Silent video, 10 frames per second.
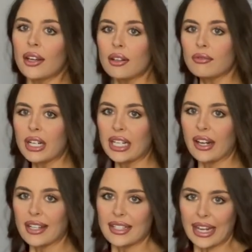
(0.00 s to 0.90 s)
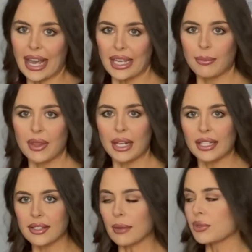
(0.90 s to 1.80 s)
really nicely. I hate with like
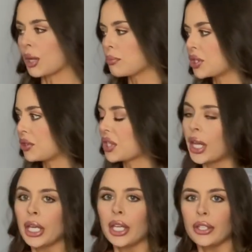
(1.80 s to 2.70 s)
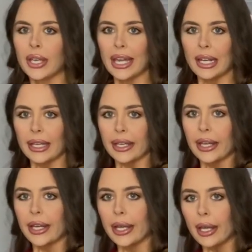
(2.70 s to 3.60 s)
some jumpsuits, you get like
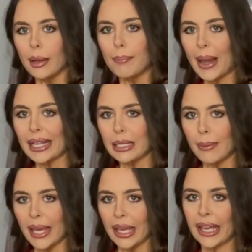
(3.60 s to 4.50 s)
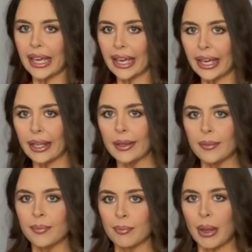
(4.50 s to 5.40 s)
a baggy bit here,
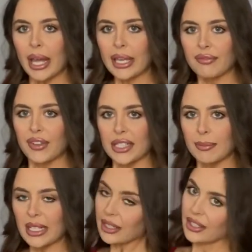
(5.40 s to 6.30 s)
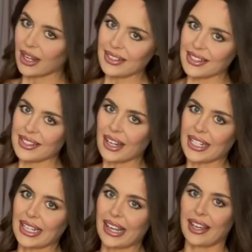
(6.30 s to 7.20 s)
but it fits me nice and
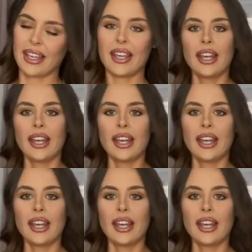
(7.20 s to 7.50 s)
tightly.